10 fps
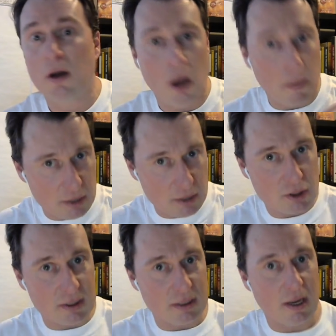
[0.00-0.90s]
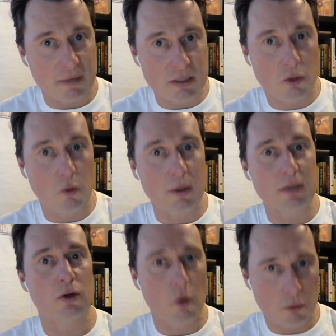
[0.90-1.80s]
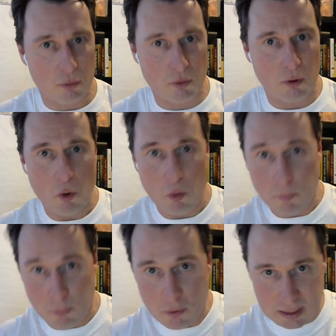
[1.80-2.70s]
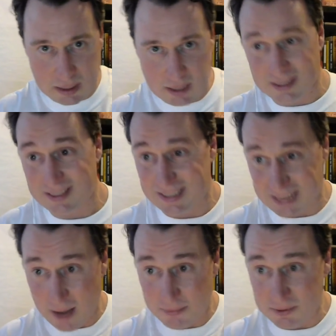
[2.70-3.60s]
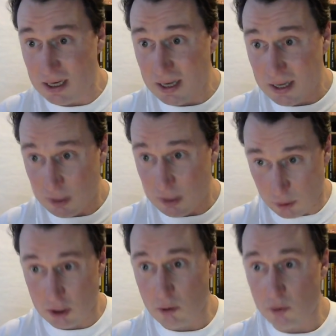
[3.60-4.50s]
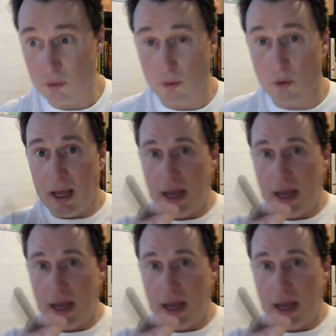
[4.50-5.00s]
A bunch of stuff. It's going to go through the whole process, the steps that we're going to go through.